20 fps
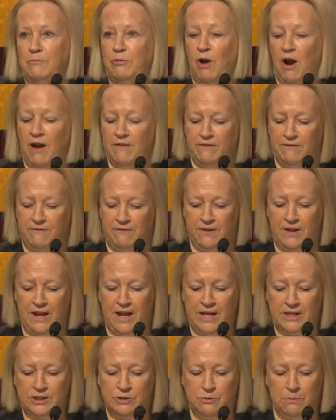Private
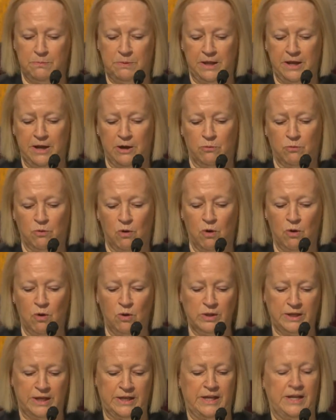finance will play a
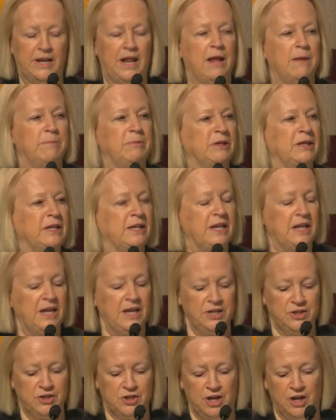role in enabling
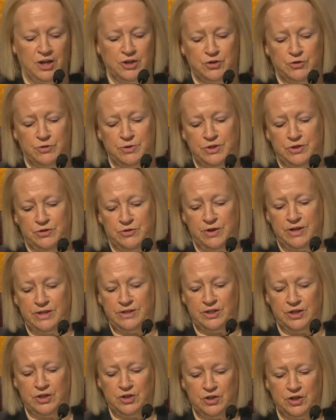each country's
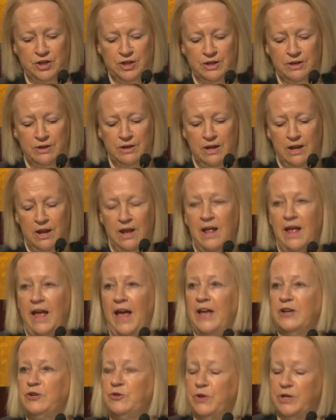transition,
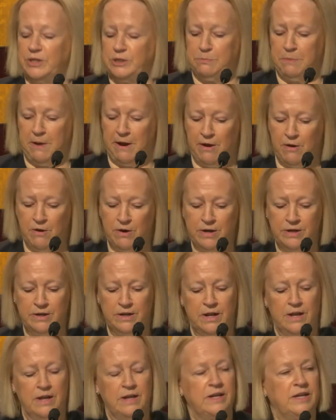and
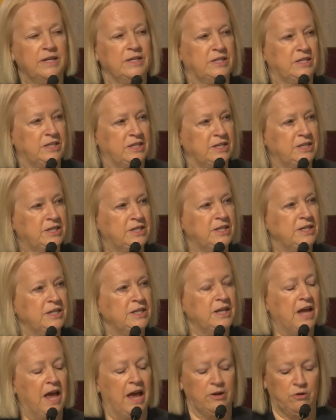transparent,
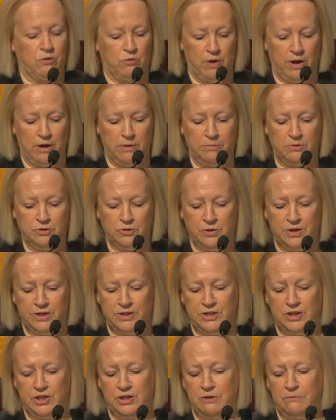consistent, and credible
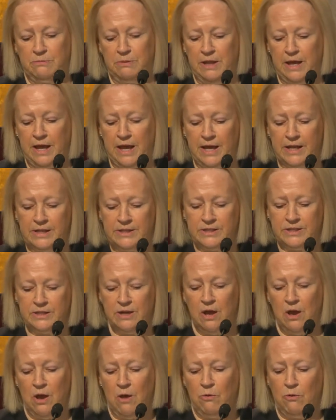transition plans
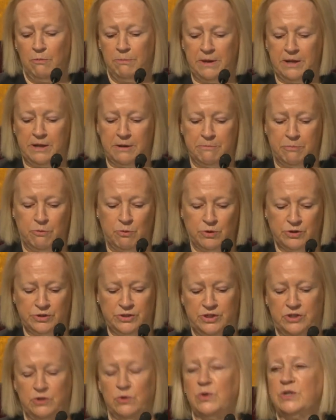will be an important
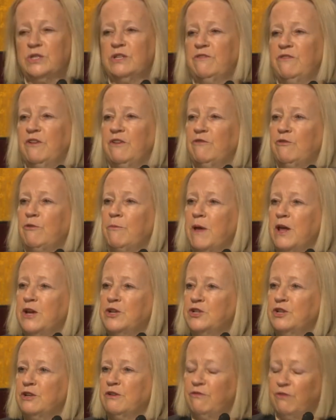source of
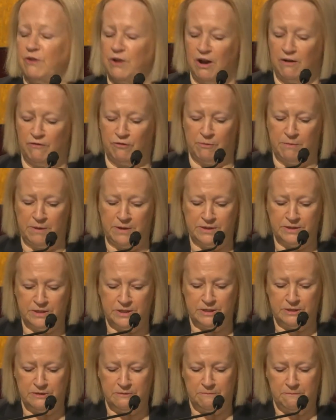information for
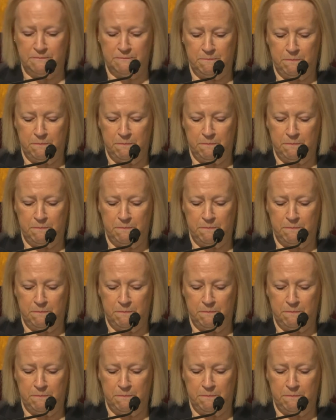governments.